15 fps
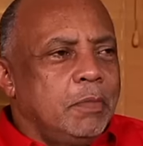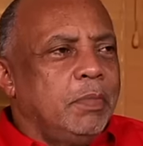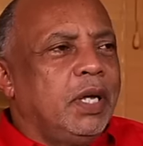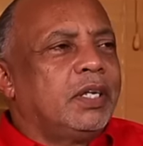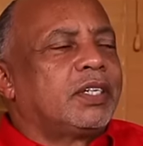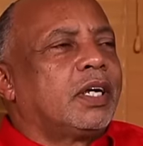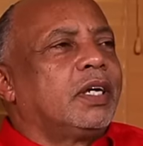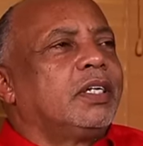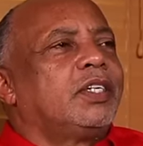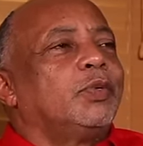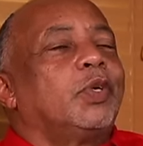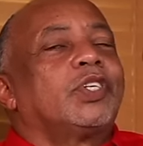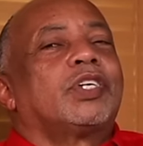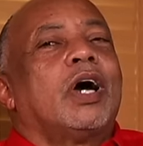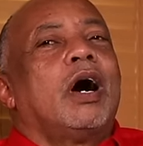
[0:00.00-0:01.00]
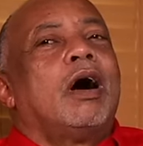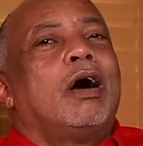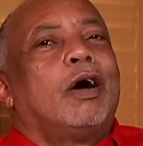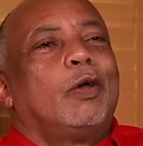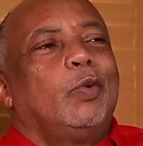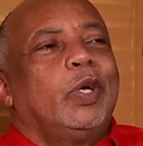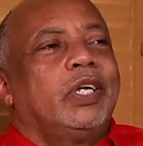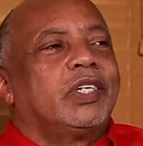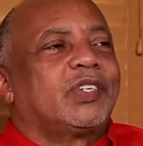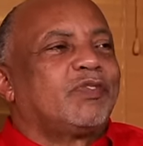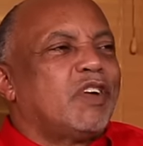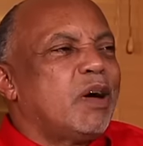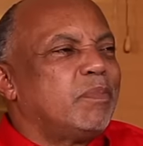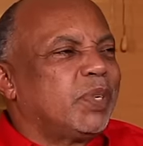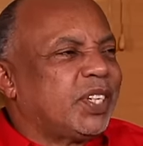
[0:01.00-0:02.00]
Bass Odyssey was always
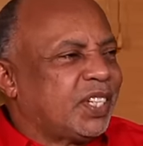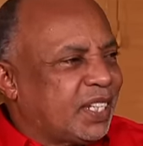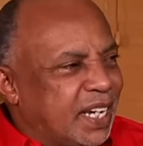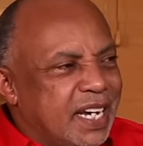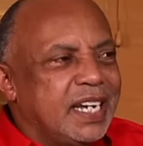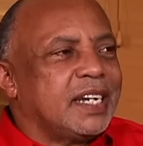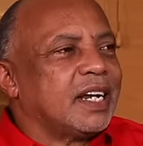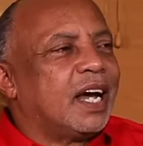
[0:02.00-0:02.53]
from St.